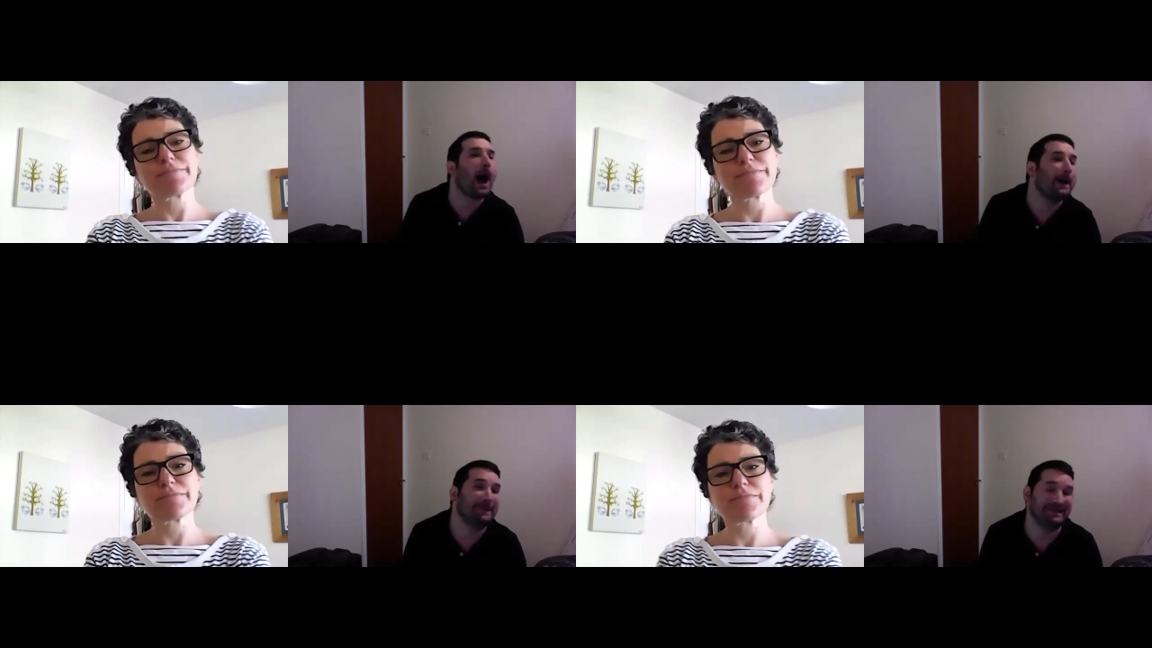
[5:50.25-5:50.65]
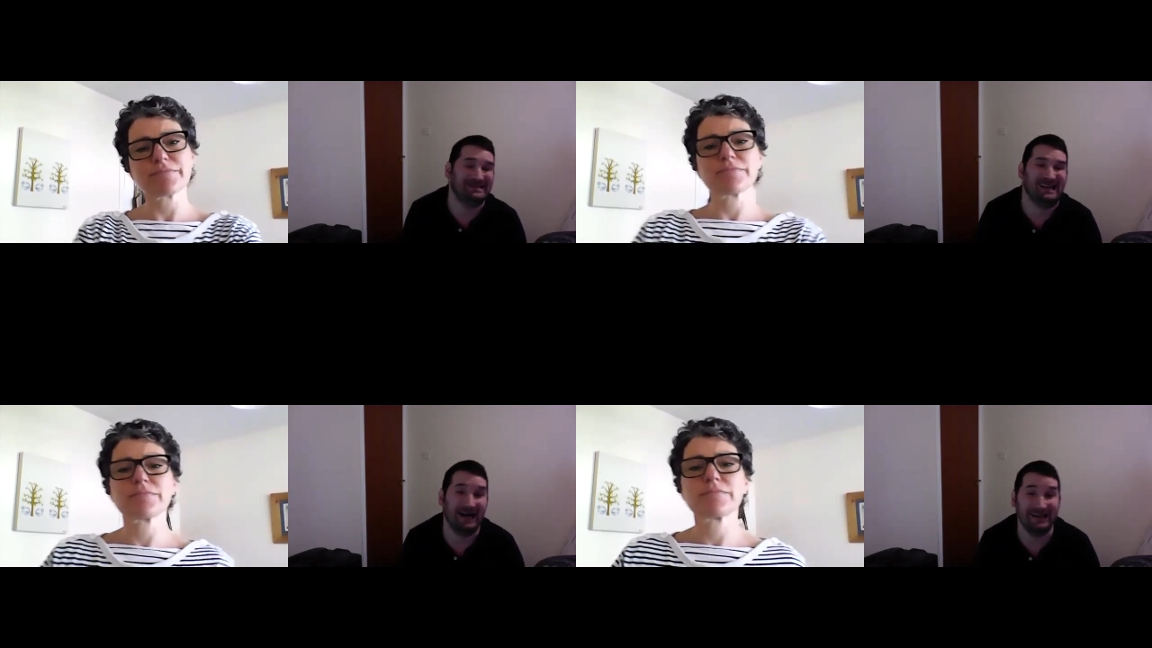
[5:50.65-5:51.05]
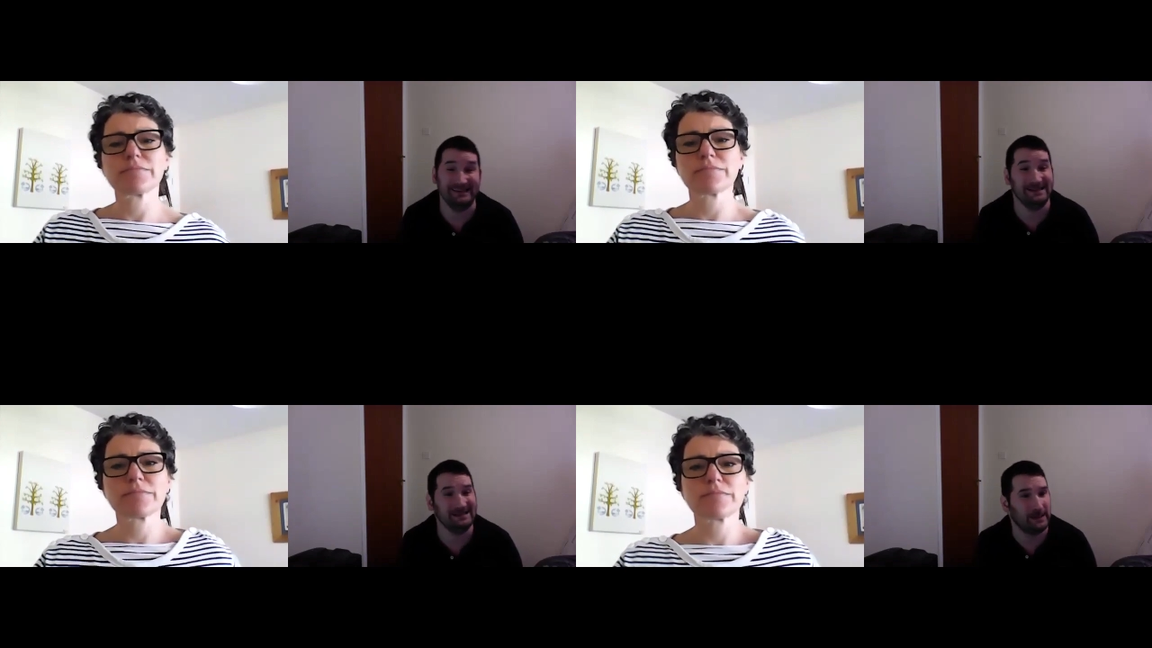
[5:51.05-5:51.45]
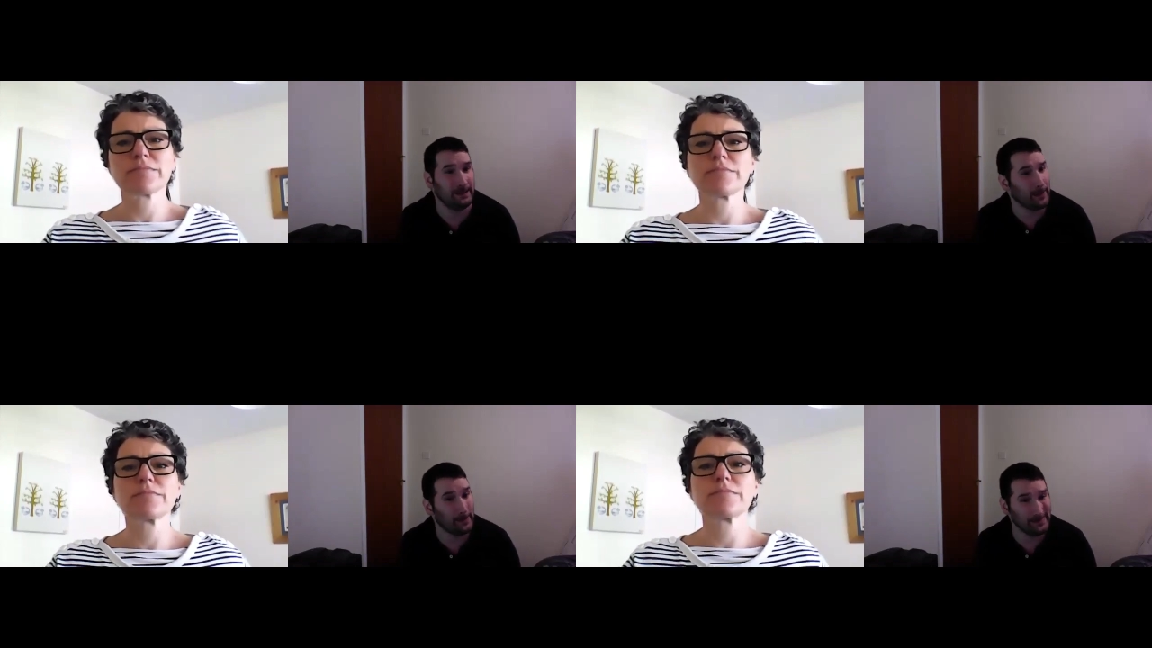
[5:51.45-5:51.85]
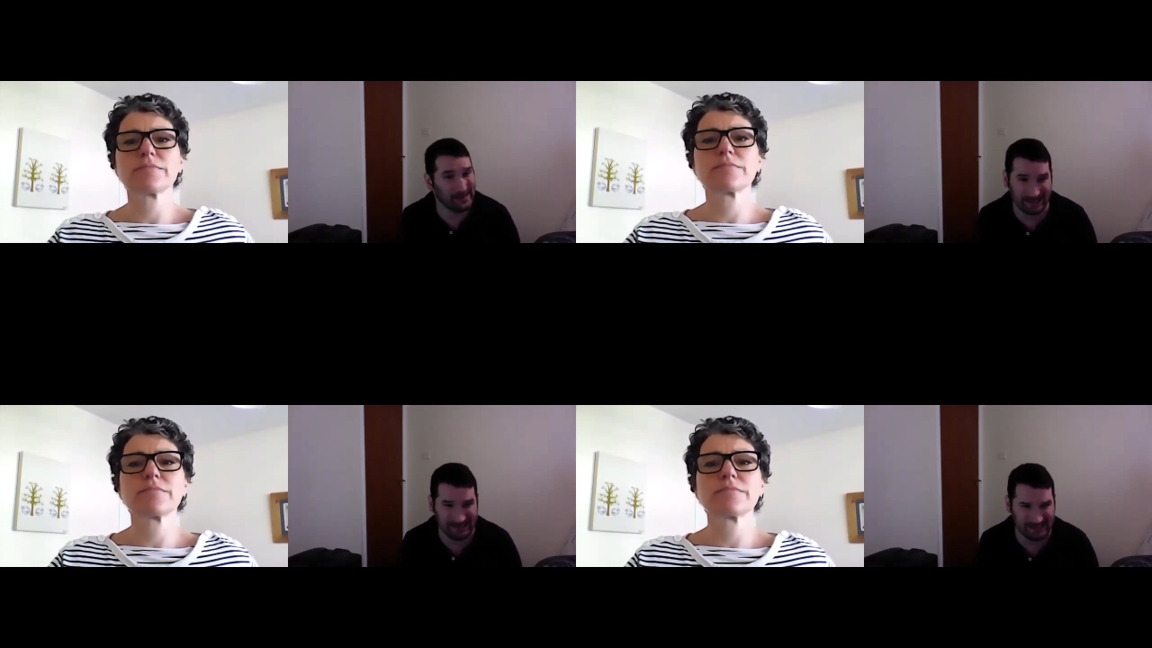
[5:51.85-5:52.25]
Speaker 1: and it's not a new support
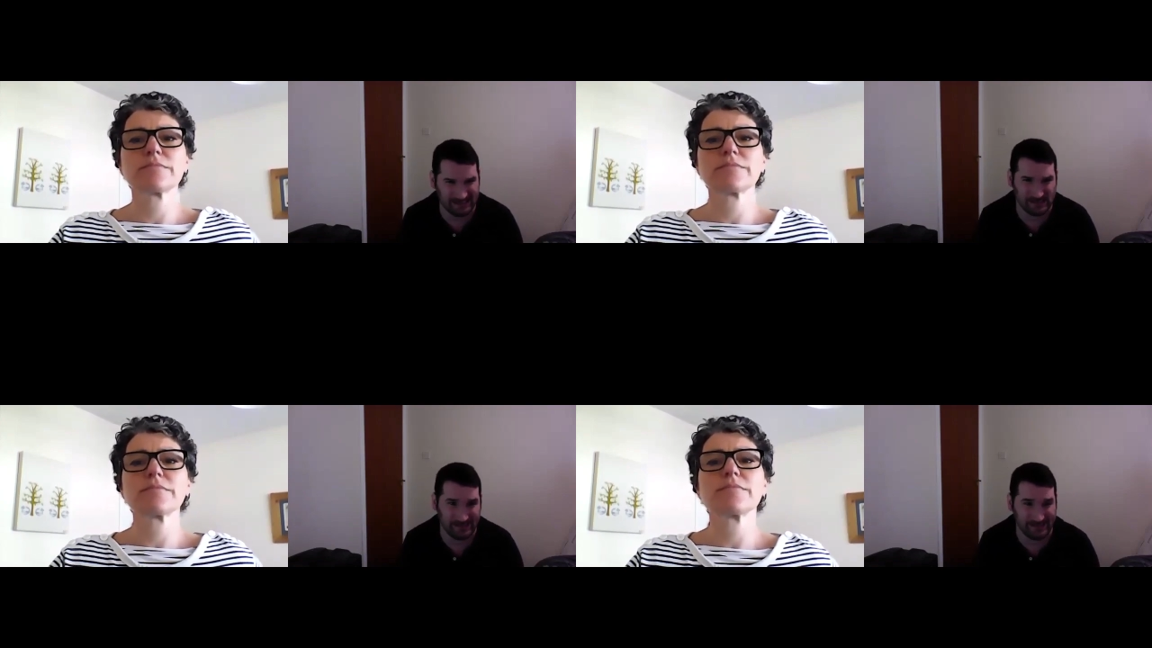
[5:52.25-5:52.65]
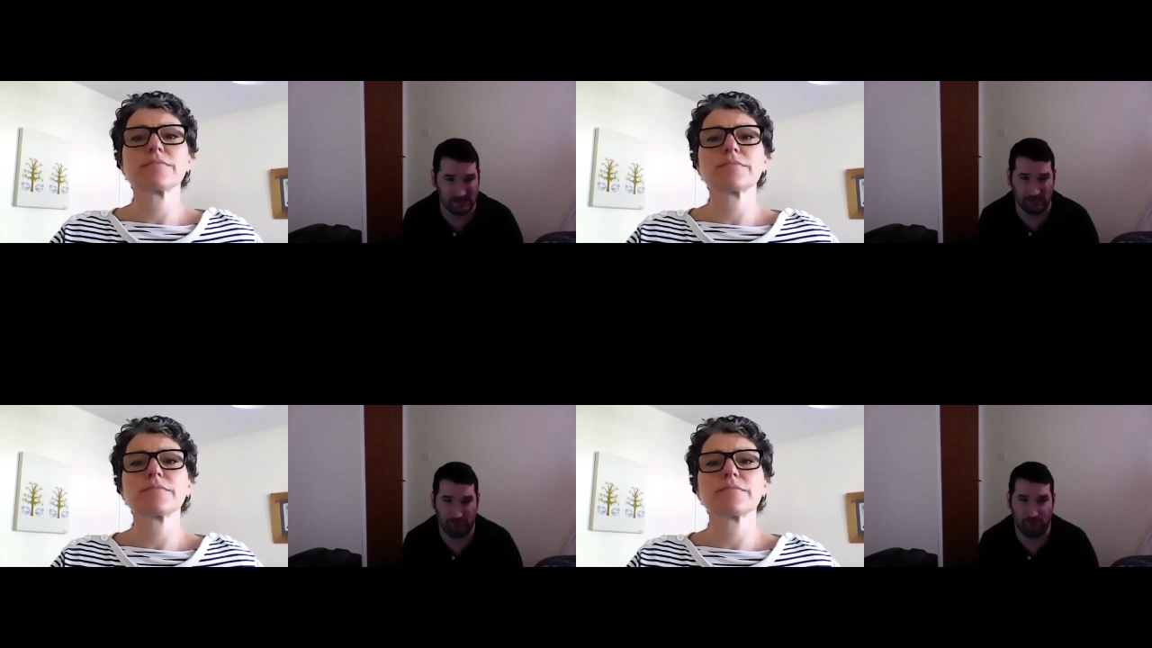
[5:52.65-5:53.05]
mechanism. It's